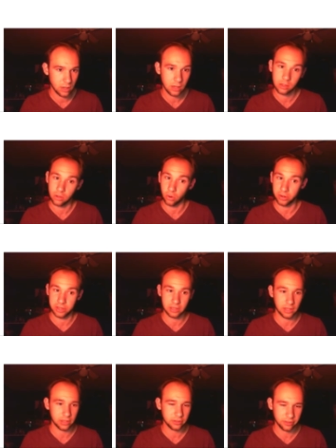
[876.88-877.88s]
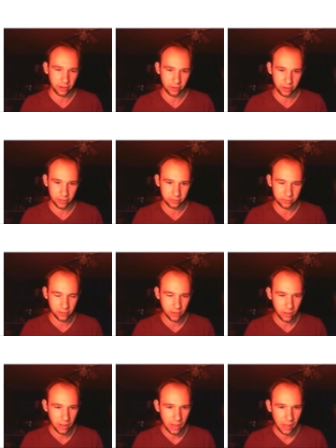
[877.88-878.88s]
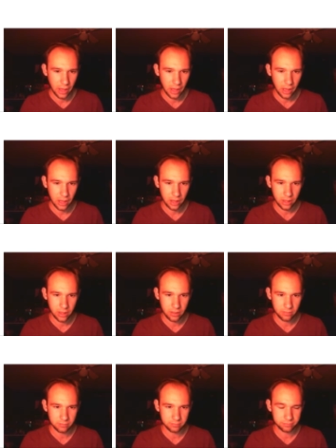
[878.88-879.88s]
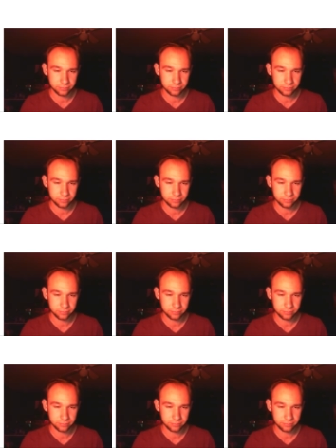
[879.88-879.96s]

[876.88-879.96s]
Lord Helix. There he is. Um,